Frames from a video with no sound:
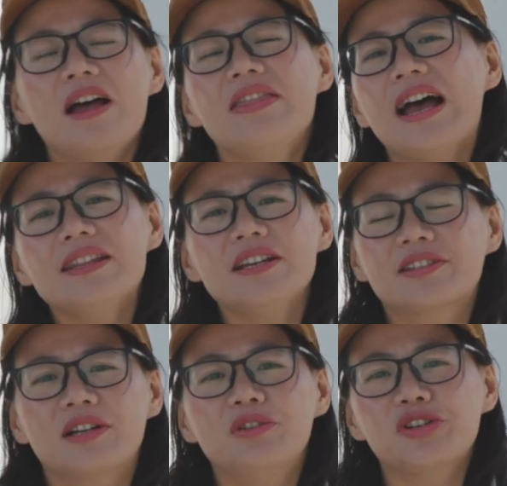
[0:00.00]
Another
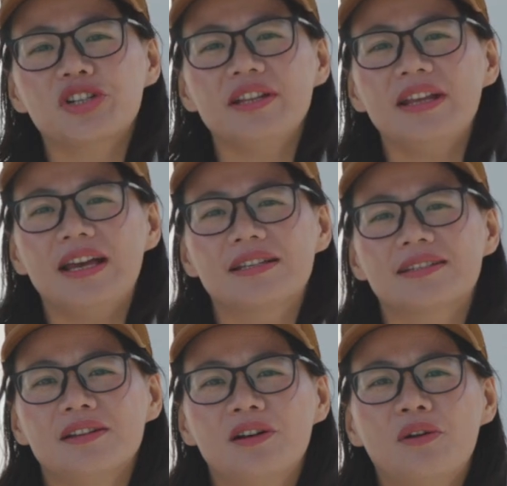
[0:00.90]
solution
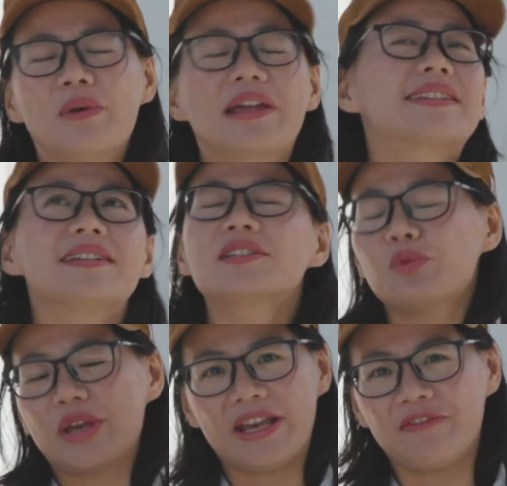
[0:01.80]
is since
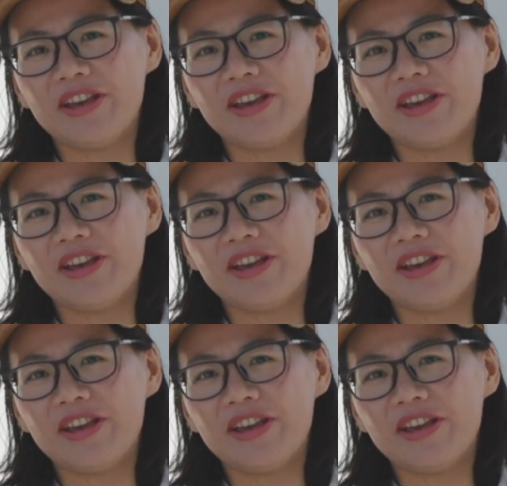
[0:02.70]
we're in